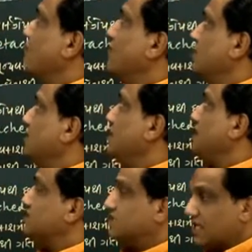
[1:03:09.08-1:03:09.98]
with the
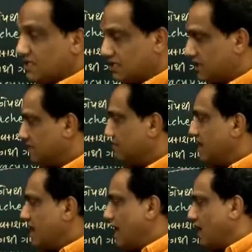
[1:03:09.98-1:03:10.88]
distance.
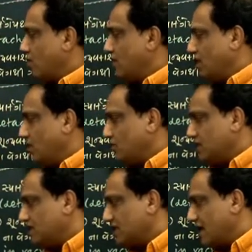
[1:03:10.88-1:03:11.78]
According to
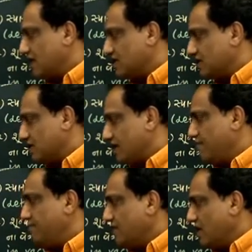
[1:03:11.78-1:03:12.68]
this
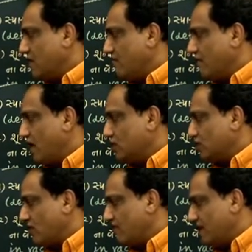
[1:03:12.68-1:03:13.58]
relationship,
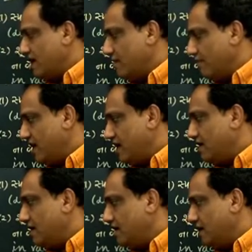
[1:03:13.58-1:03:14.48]
values of E and
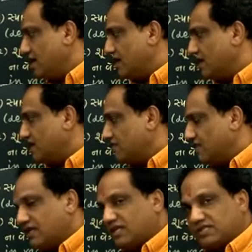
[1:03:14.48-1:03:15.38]
B decrease
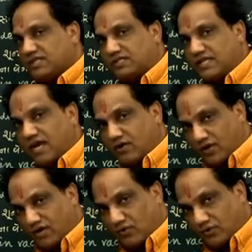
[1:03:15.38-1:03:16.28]
with the distance
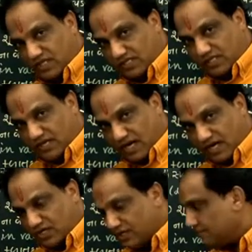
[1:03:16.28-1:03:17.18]
according to this
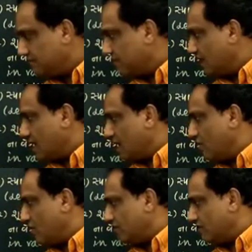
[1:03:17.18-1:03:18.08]
relation.
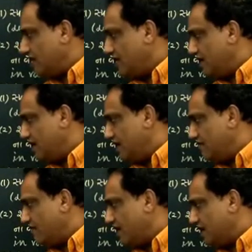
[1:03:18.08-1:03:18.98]
Come on,
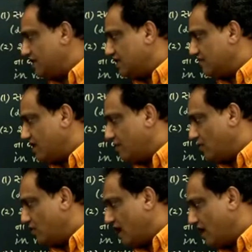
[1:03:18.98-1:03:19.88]
E varies as 1
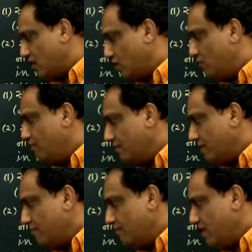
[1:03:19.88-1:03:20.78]
upon r cube,
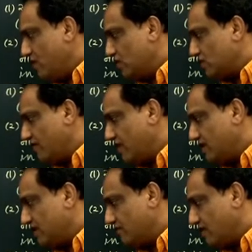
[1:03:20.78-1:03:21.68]
B also
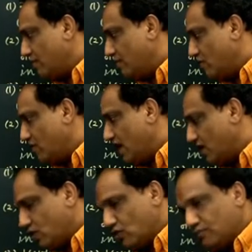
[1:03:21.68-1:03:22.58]
varies as 1 upon
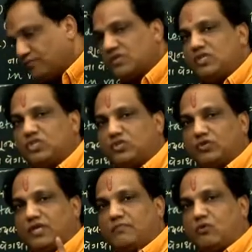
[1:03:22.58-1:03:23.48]
r cube. So
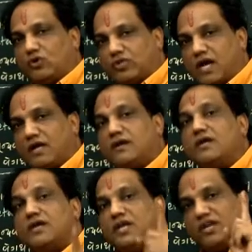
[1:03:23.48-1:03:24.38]
they both
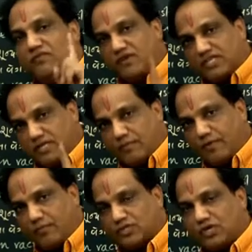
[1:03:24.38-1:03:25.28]
are inversely
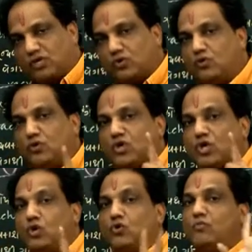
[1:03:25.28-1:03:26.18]
proportional to
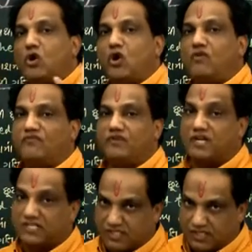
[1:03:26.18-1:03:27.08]
cube of
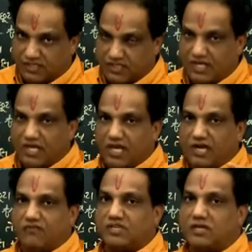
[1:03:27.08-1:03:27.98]
distance,
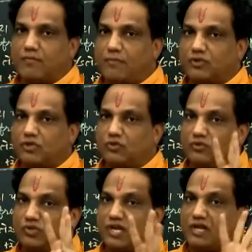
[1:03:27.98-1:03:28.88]
inversely proportional
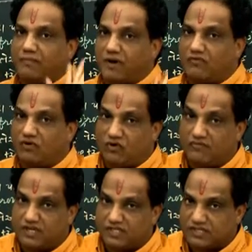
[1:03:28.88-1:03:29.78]
to 3 power
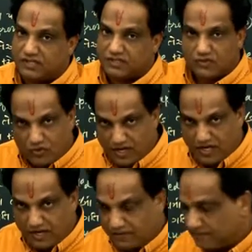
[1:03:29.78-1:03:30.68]
of distance.
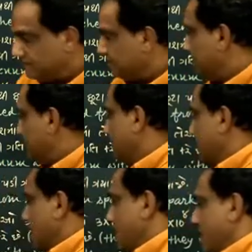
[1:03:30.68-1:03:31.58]
Okay?
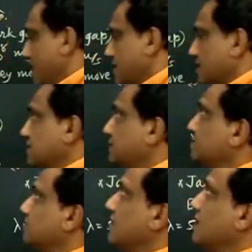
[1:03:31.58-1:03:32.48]
Here
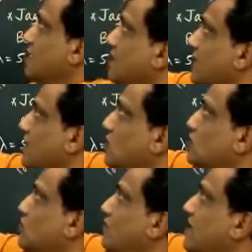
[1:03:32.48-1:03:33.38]
also